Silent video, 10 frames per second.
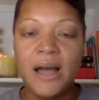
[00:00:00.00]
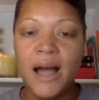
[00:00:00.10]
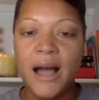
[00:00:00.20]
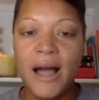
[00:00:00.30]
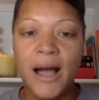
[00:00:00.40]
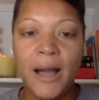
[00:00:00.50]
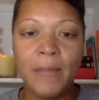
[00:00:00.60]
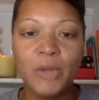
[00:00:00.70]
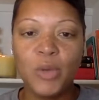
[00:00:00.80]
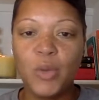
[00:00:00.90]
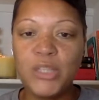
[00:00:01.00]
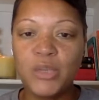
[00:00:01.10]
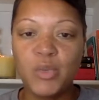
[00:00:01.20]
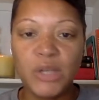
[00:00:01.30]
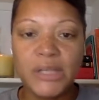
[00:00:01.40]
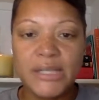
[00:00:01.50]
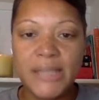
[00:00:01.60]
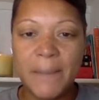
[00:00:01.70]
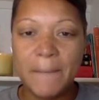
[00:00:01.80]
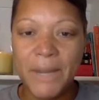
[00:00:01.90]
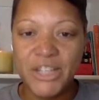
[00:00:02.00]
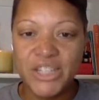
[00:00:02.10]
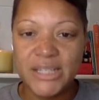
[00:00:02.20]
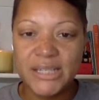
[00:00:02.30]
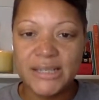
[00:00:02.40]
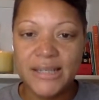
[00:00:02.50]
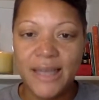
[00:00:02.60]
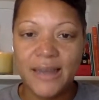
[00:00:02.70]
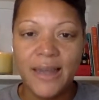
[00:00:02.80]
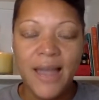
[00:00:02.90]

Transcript: What's a realistic budget to set?